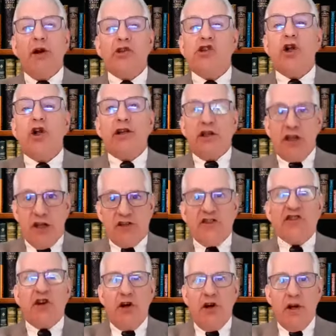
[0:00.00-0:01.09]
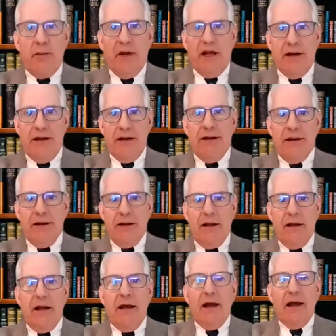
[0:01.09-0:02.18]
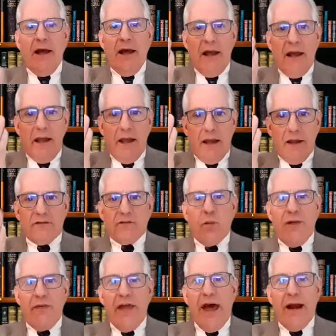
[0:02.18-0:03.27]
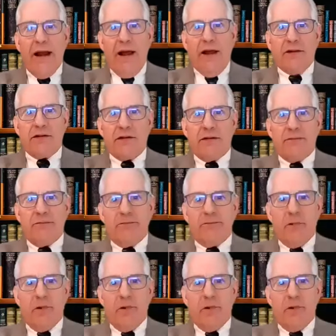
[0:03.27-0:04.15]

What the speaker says: Spiritual discernment is what that is.